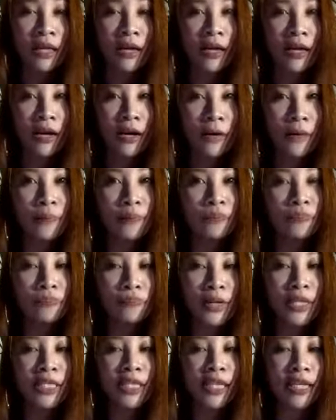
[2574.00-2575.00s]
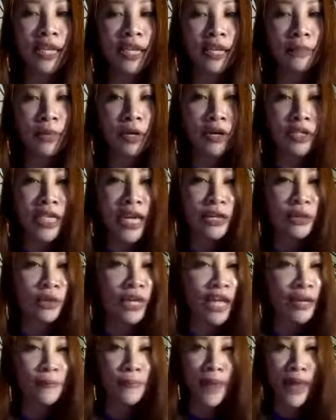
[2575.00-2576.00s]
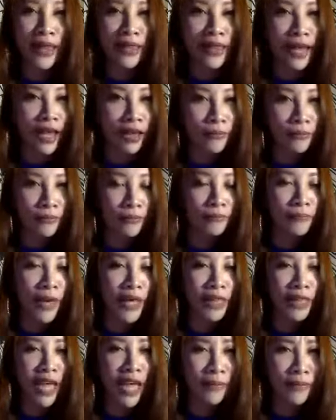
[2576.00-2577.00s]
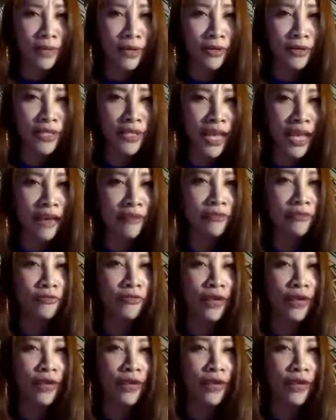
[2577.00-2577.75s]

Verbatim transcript: Um, personally, because I don't like beta, beta males, I,